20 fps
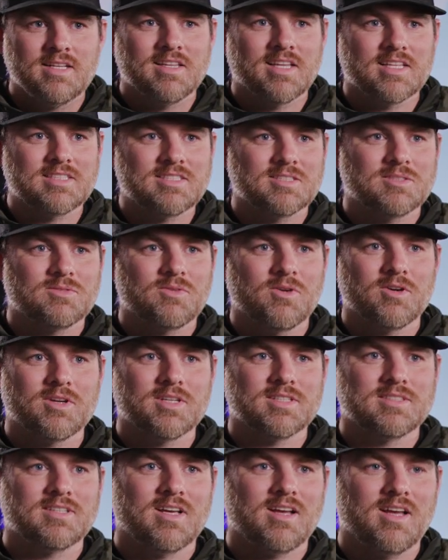Let's just
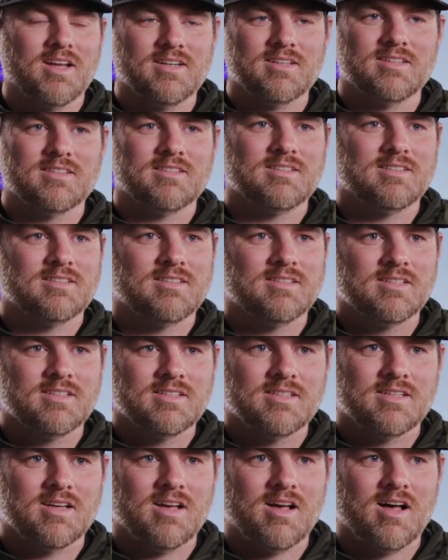focus on
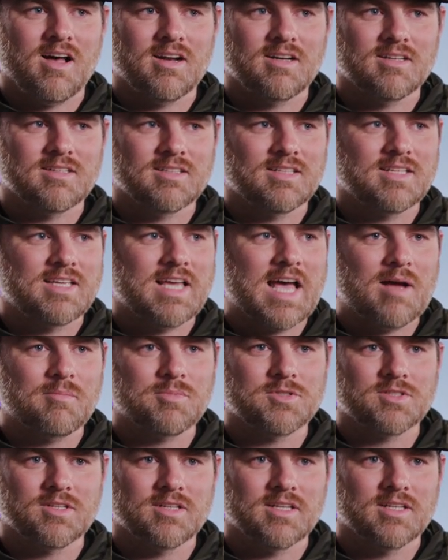on
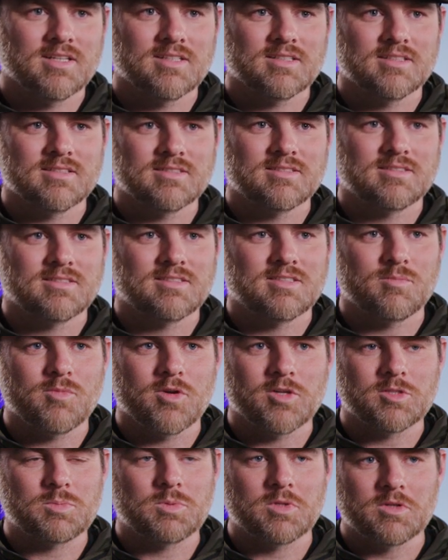capturing the
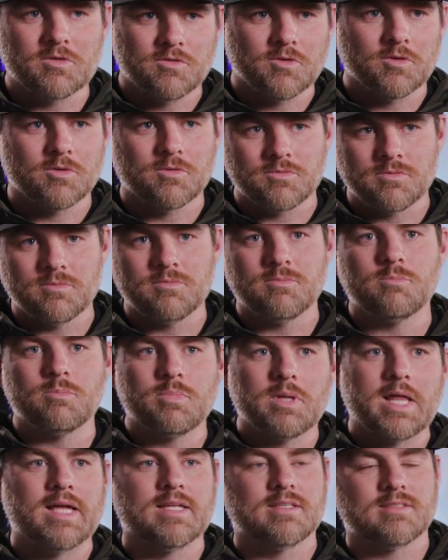most beautiful
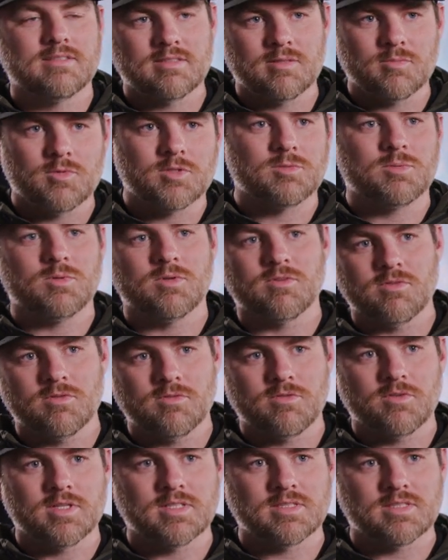plates, the most beautiful
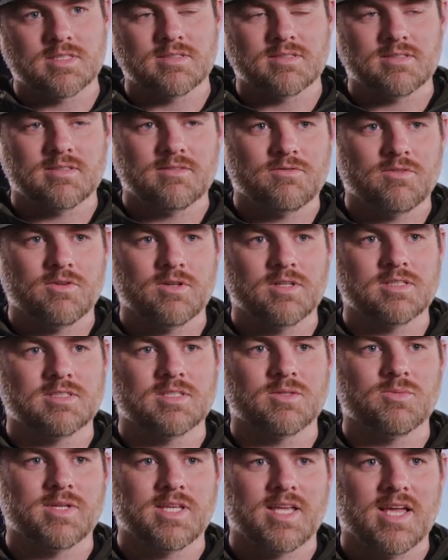footages, footage
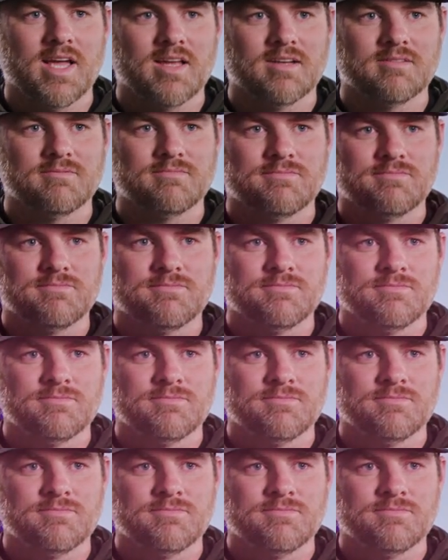that we can.